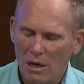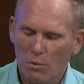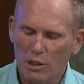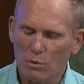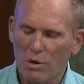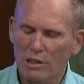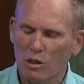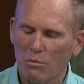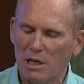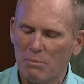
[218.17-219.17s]
which is why
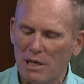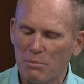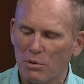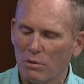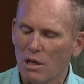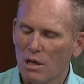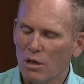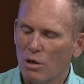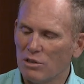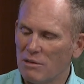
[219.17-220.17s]
so many people
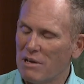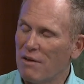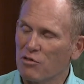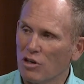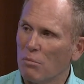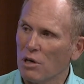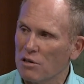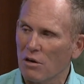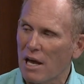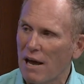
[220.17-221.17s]
who seem to have trouble in
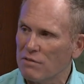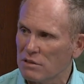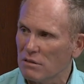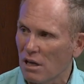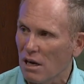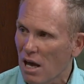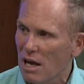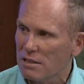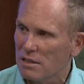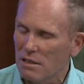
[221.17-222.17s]
their lives a
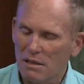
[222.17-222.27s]
lot,